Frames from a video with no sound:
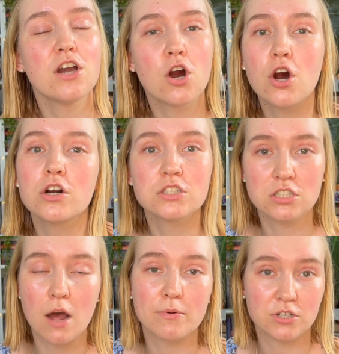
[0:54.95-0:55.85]

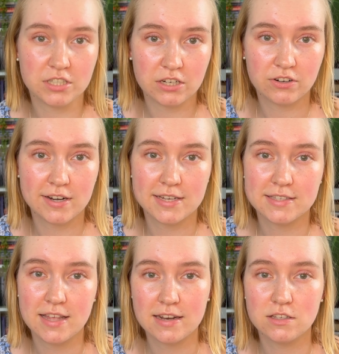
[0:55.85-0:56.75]
Heartstopper series
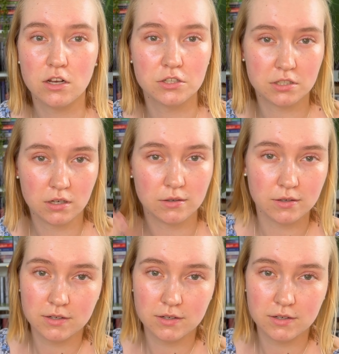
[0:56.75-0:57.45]
that is also